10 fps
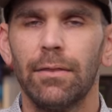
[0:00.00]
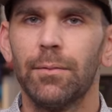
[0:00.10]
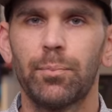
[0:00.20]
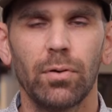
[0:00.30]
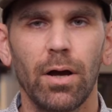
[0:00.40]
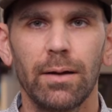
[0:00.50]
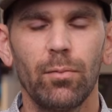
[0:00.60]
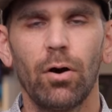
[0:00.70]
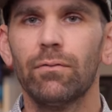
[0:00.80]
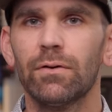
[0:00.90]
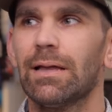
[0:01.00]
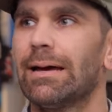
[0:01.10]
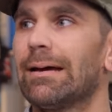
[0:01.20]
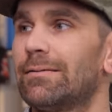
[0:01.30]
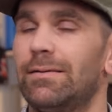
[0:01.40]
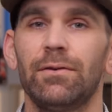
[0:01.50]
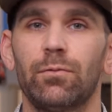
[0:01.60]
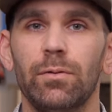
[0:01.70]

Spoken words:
the Prime over like a CS